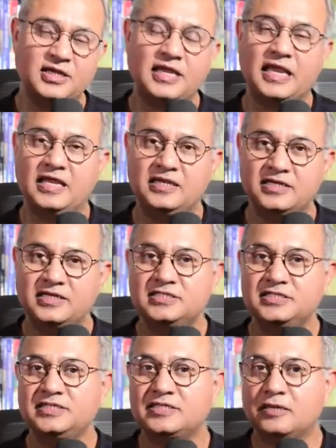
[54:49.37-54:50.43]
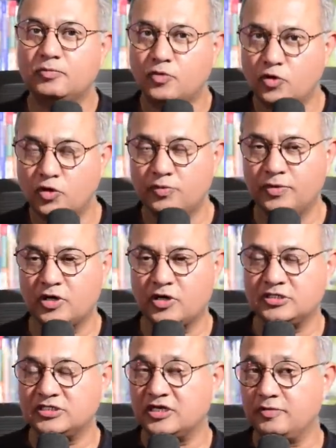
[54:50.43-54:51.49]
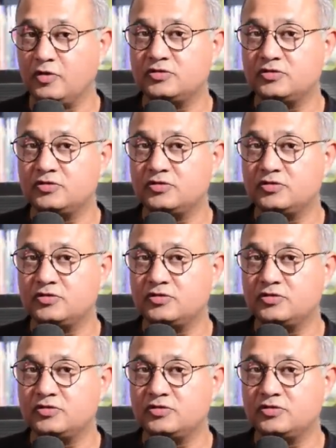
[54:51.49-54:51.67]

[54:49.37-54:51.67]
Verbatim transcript: Allergies are more because their immune